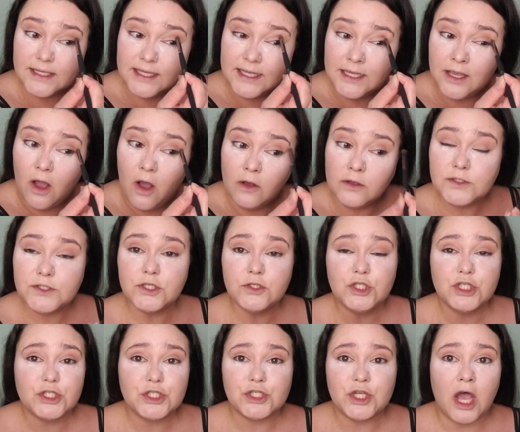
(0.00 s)
he also
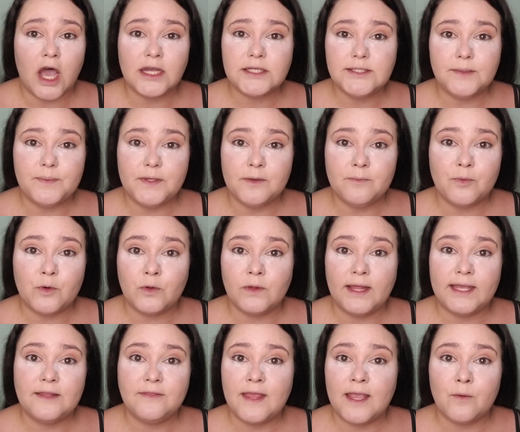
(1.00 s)
just talked to people
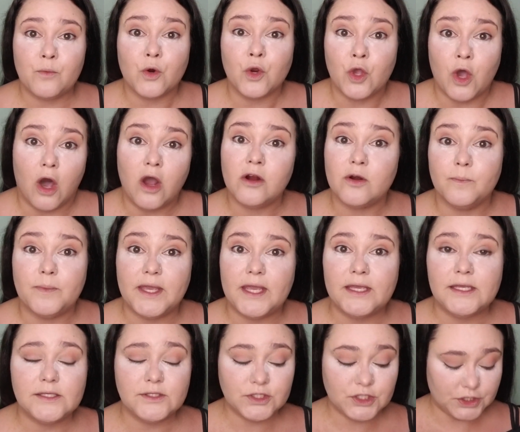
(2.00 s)
like they were
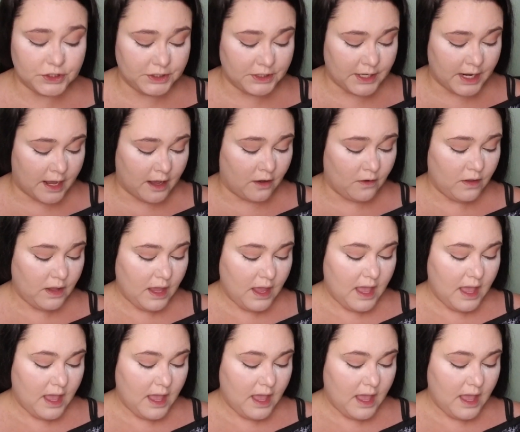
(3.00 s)
garbage, you know?